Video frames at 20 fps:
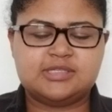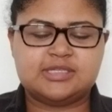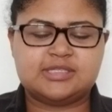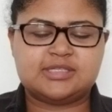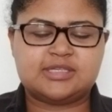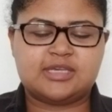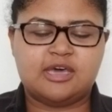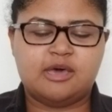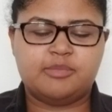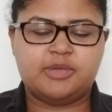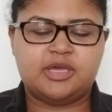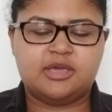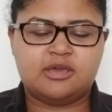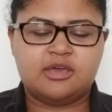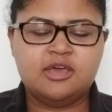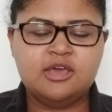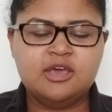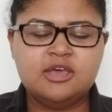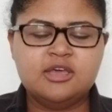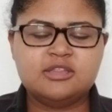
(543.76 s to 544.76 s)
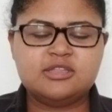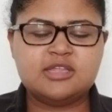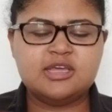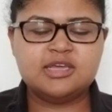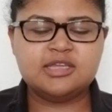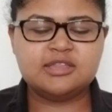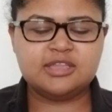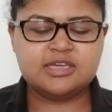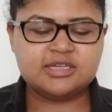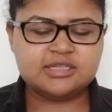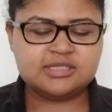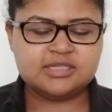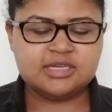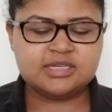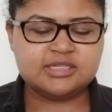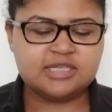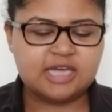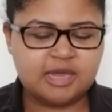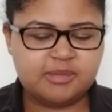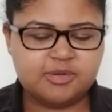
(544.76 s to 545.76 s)
it's coming. The thing, things
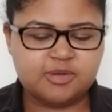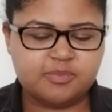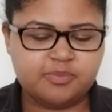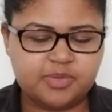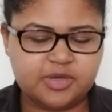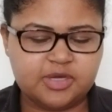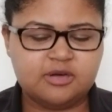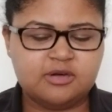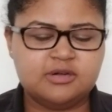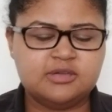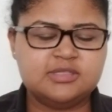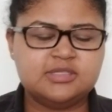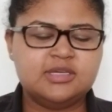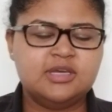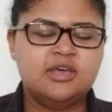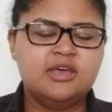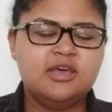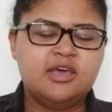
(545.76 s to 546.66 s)
take time to build